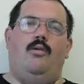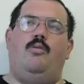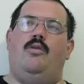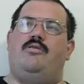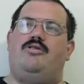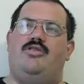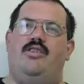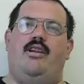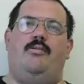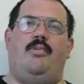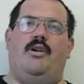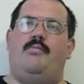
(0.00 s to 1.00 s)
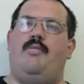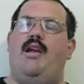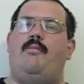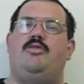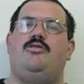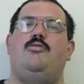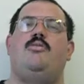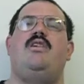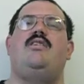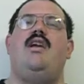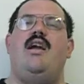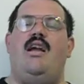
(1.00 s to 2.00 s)
will CM Punk be able to
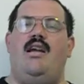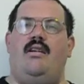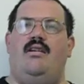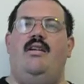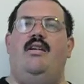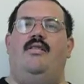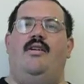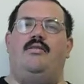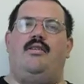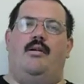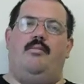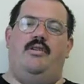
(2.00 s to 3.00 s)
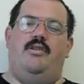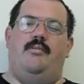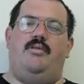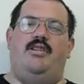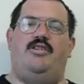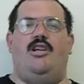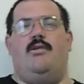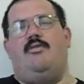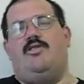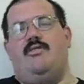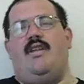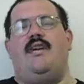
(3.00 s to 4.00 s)
regain the WWE
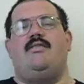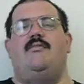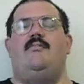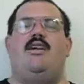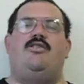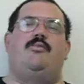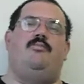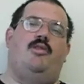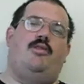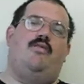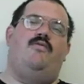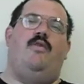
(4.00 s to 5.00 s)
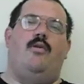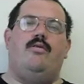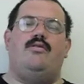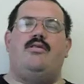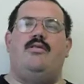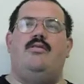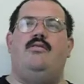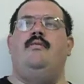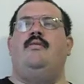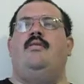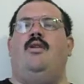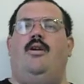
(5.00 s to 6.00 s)
Championship. That's a match I'm looking forward to
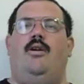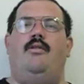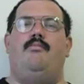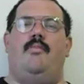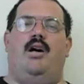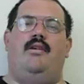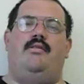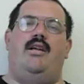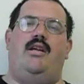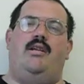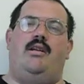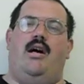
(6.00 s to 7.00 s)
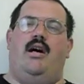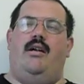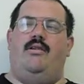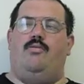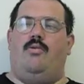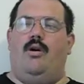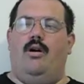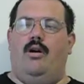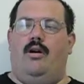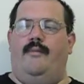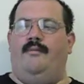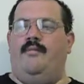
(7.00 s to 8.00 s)
on Monday Night
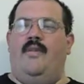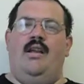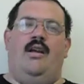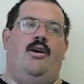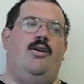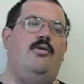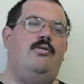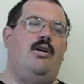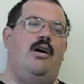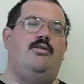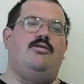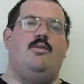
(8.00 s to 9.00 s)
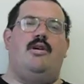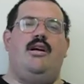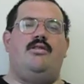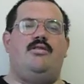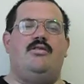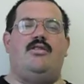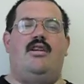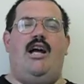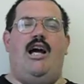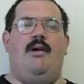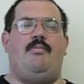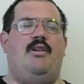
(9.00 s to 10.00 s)
Raw. Who knows what else is going to
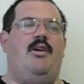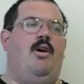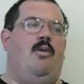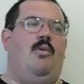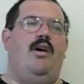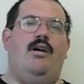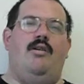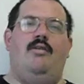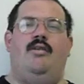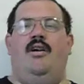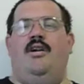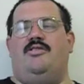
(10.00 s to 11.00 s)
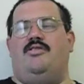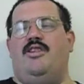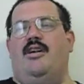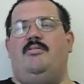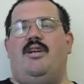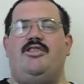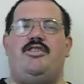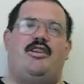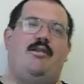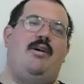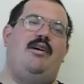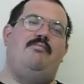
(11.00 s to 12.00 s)
happen? Will some legend
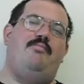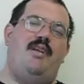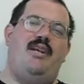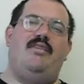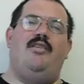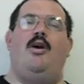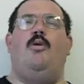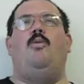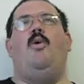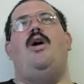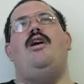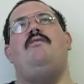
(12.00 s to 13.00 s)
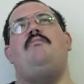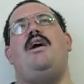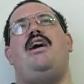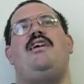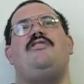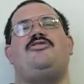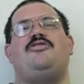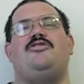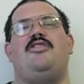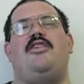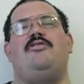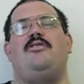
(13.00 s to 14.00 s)
come out and beat the one-man
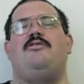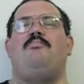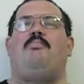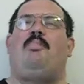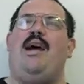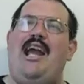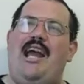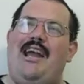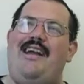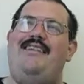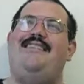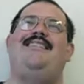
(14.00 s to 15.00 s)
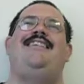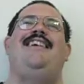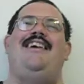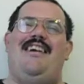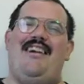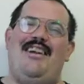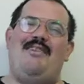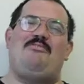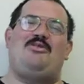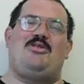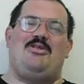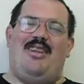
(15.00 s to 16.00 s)
Southern band, Heath
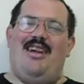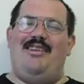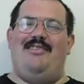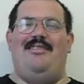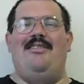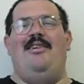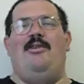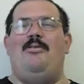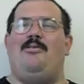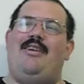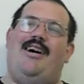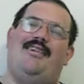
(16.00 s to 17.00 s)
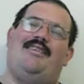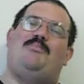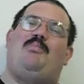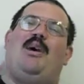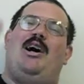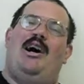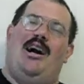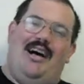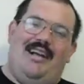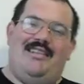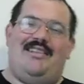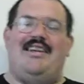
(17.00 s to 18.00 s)
Slater, who got his
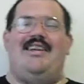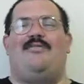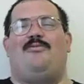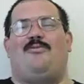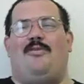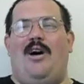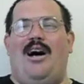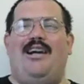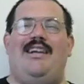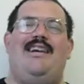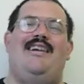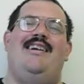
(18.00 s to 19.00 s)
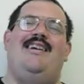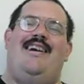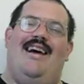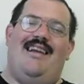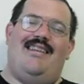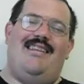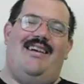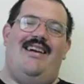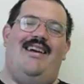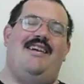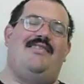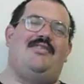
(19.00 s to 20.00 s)
behind kicked Friday at the
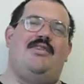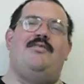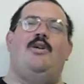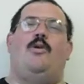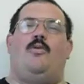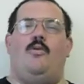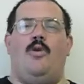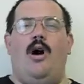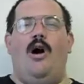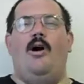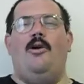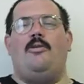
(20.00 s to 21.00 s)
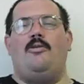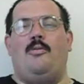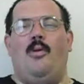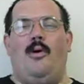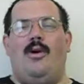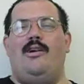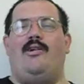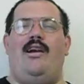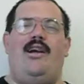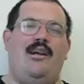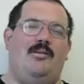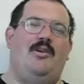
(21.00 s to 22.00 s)
hands of Road Warrior
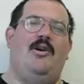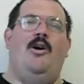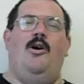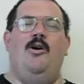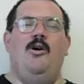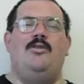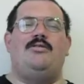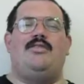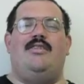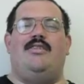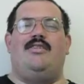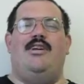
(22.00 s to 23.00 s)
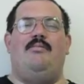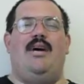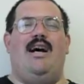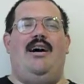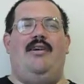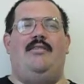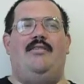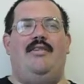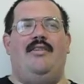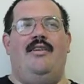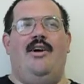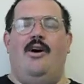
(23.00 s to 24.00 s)
Animal? Who's going to come out?
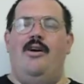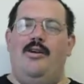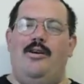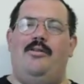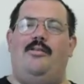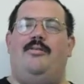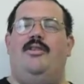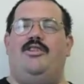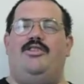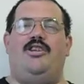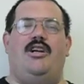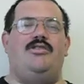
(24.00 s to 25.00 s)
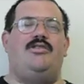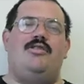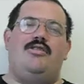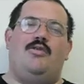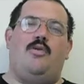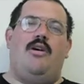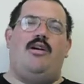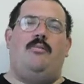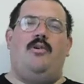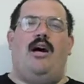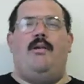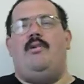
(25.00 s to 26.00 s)
Who? Just
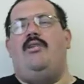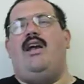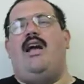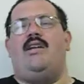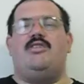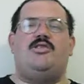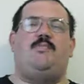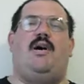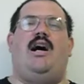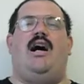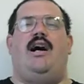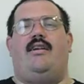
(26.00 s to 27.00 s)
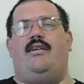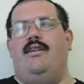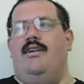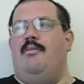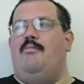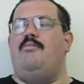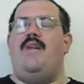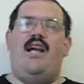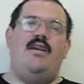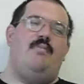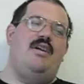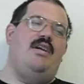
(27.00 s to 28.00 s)
Incredible? How about X-Pac?
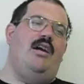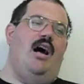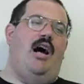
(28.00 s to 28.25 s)
Maybe,